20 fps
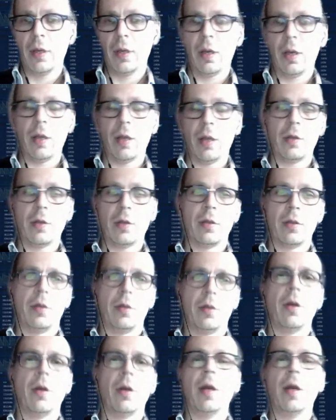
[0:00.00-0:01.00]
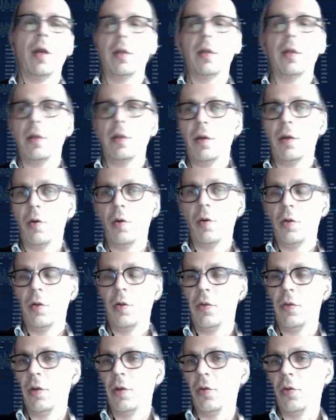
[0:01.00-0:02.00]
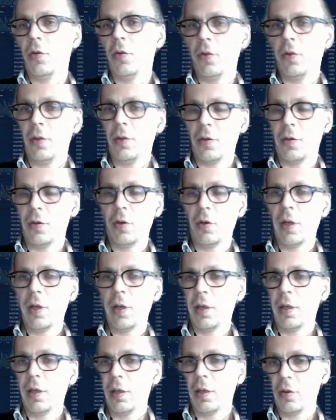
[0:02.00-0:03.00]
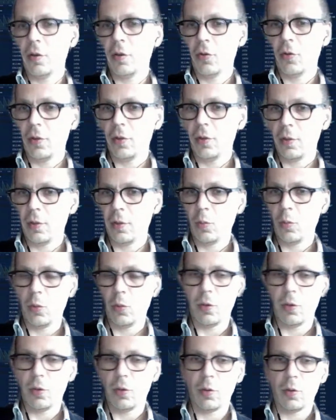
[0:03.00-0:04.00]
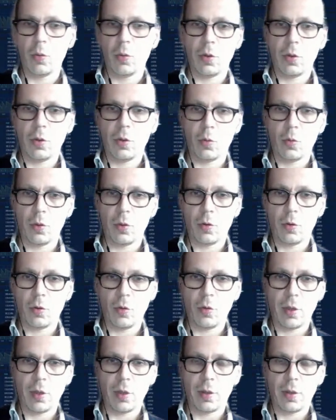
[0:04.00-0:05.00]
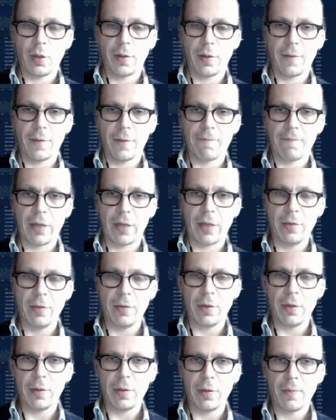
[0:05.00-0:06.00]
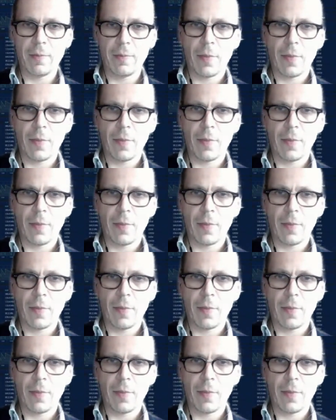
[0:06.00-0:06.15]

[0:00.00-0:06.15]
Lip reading: and relating all the ecosystem, SingularityNet ecosystem with NuNet activities.